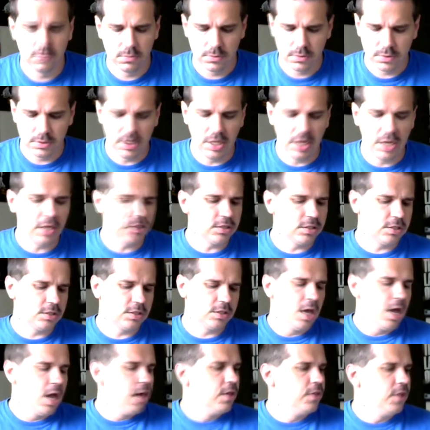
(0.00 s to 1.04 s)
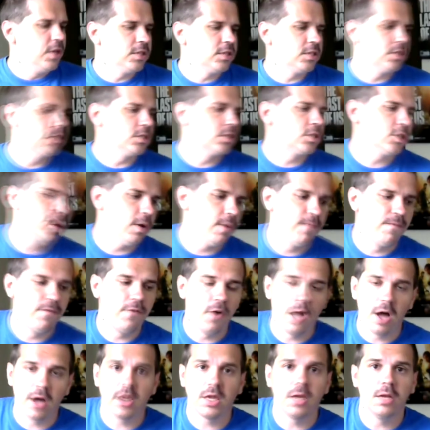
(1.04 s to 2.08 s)
This is some
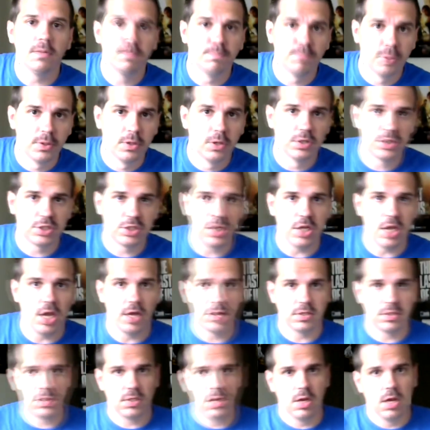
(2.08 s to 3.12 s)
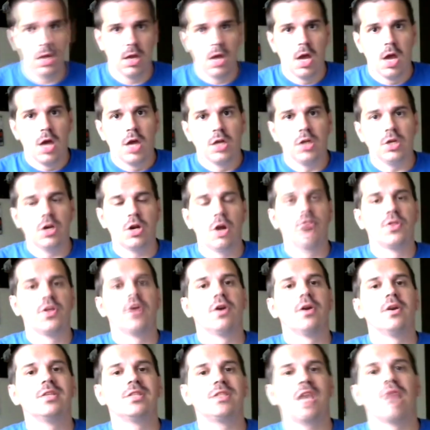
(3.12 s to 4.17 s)
fucking bullshit. You know,
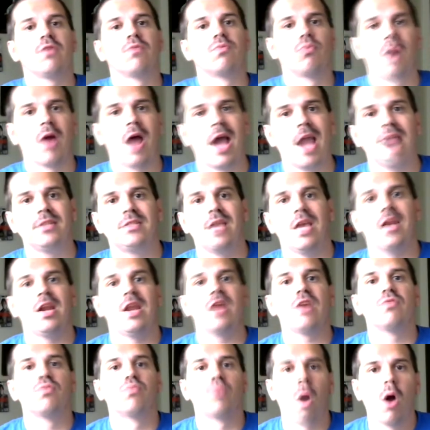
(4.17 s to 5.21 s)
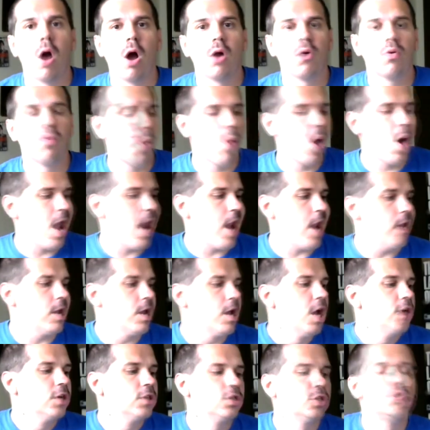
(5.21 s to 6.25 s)
there is a right and a wrong way
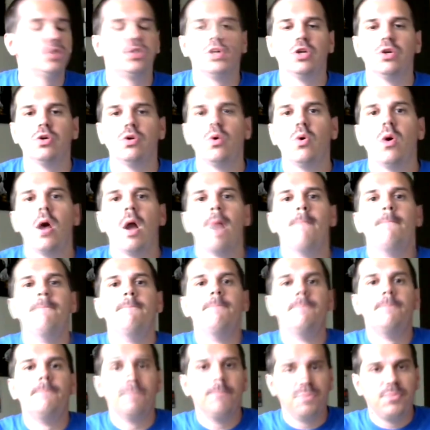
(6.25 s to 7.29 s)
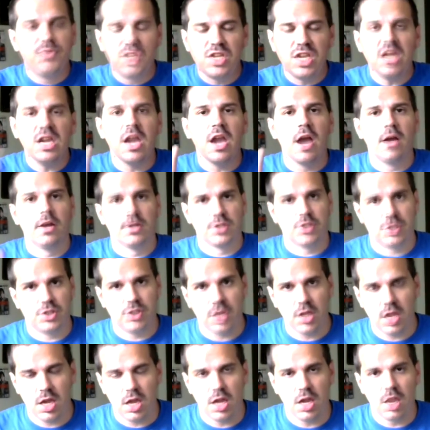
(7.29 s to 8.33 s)
to do
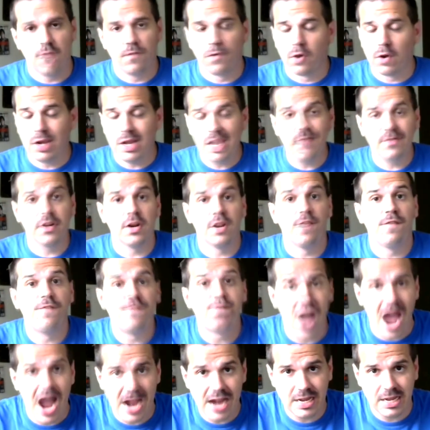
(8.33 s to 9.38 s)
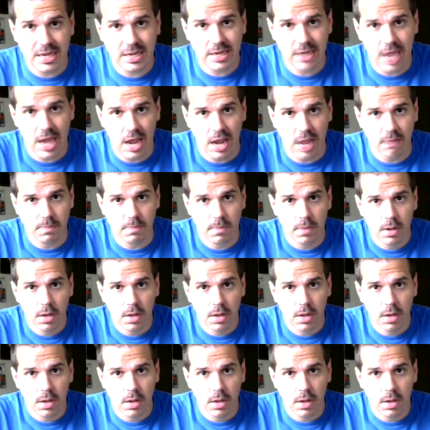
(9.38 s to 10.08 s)
DLC for even a fighting game.